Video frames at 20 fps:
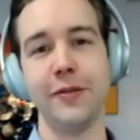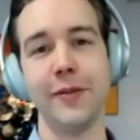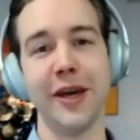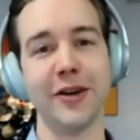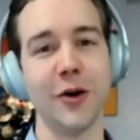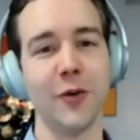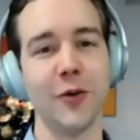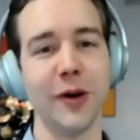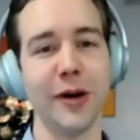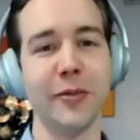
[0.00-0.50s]
to
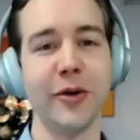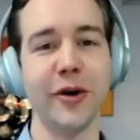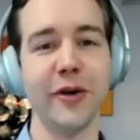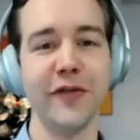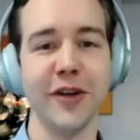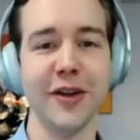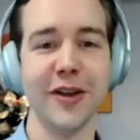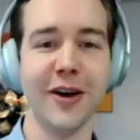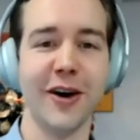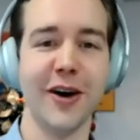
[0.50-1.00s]
make a quick
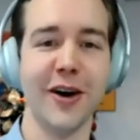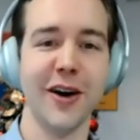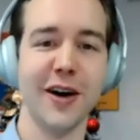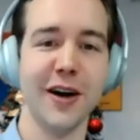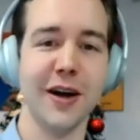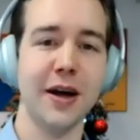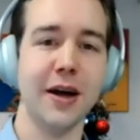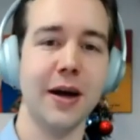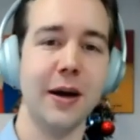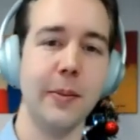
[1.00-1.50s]
profit here.
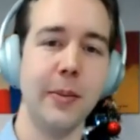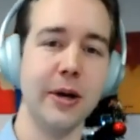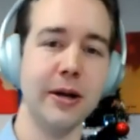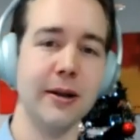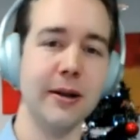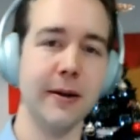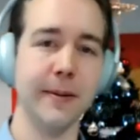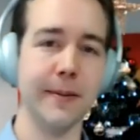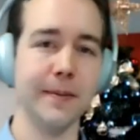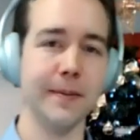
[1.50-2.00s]
Mm-hmm.
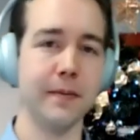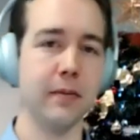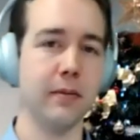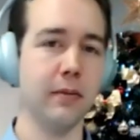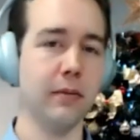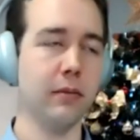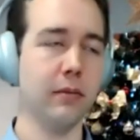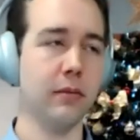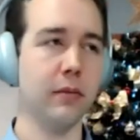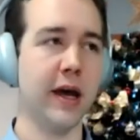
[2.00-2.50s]
But um,
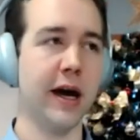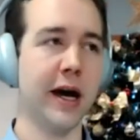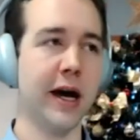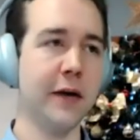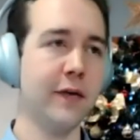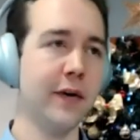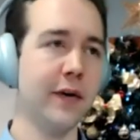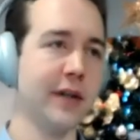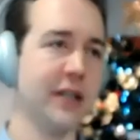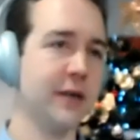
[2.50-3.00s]

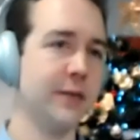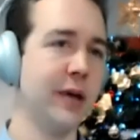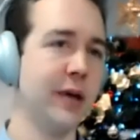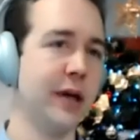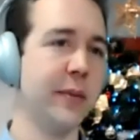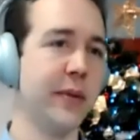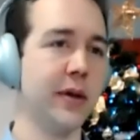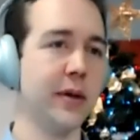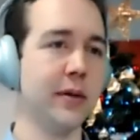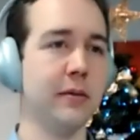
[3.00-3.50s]
advanced
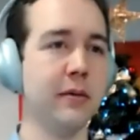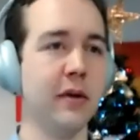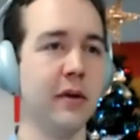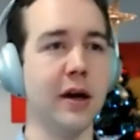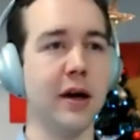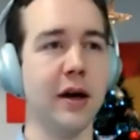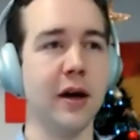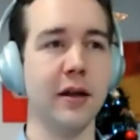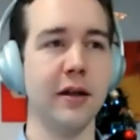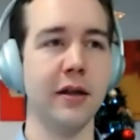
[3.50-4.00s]
people,
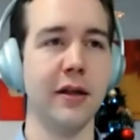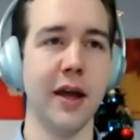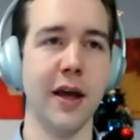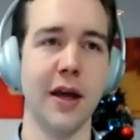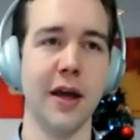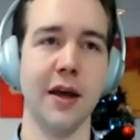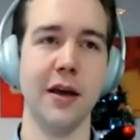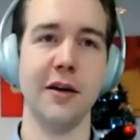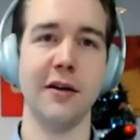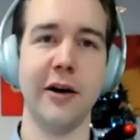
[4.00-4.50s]

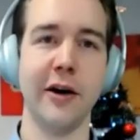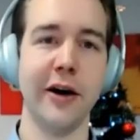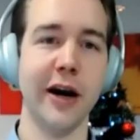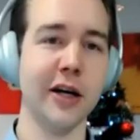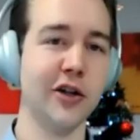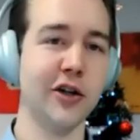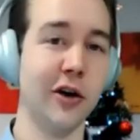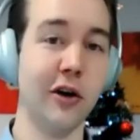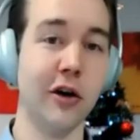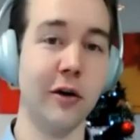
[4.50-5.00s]
they are
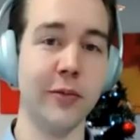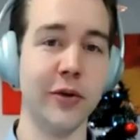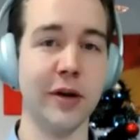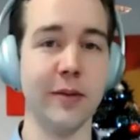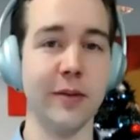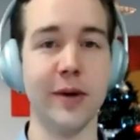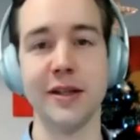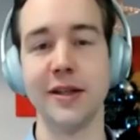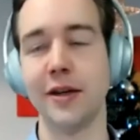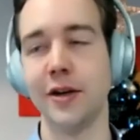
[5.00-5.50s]
actually
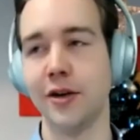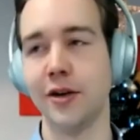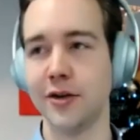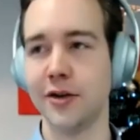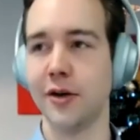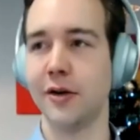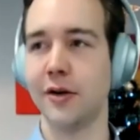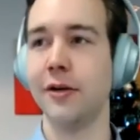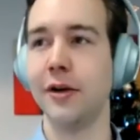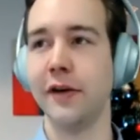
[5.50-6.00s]
optimizing not
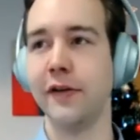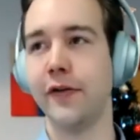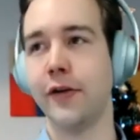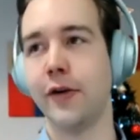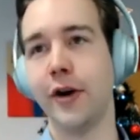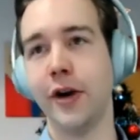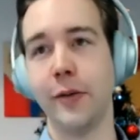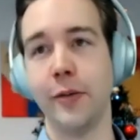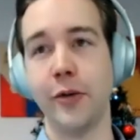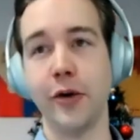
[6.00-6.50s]
only
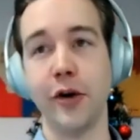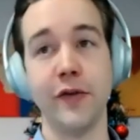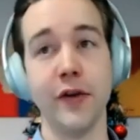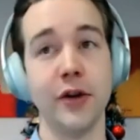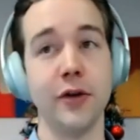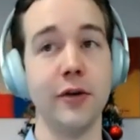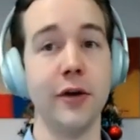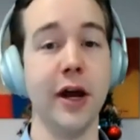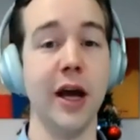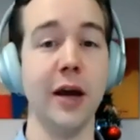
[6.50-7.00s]
for the
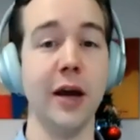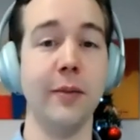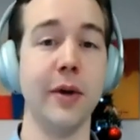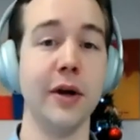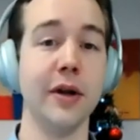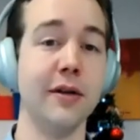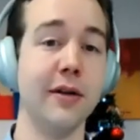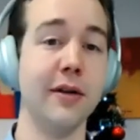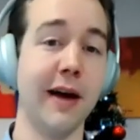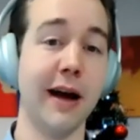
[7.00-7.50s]
profit today,
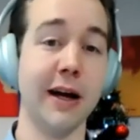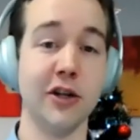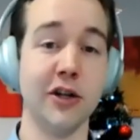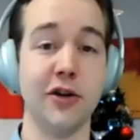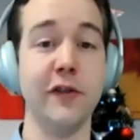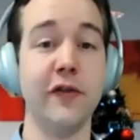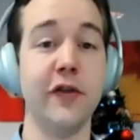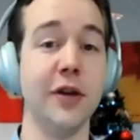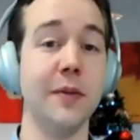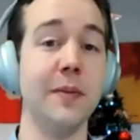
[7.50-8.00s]
but
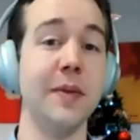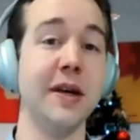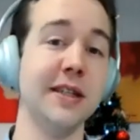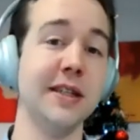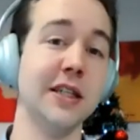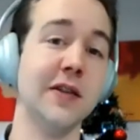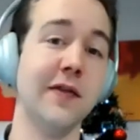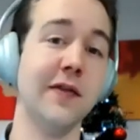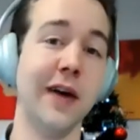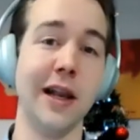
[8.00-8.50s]
actually for the
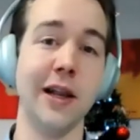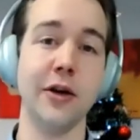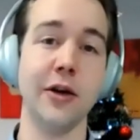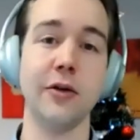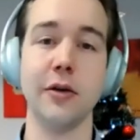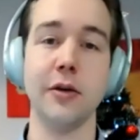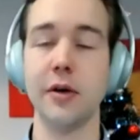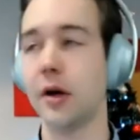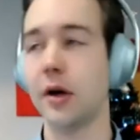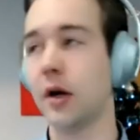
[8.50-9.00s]
business value